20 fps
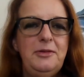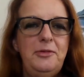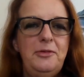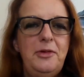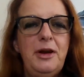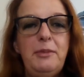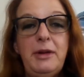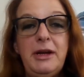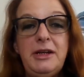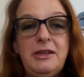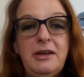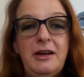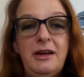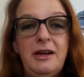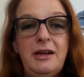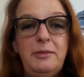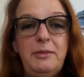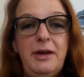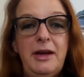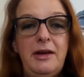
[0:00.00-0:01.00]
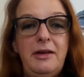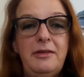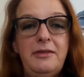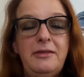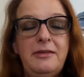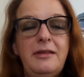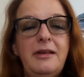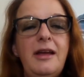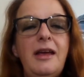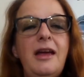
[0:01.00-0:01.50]
What am I talking about?
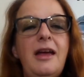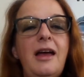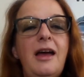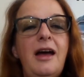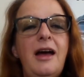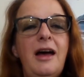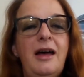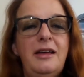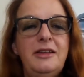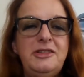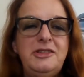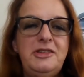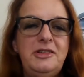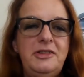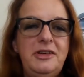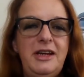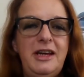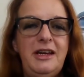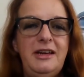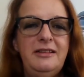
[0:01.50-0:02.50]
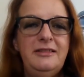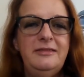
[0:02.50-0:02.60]
I'll show ya.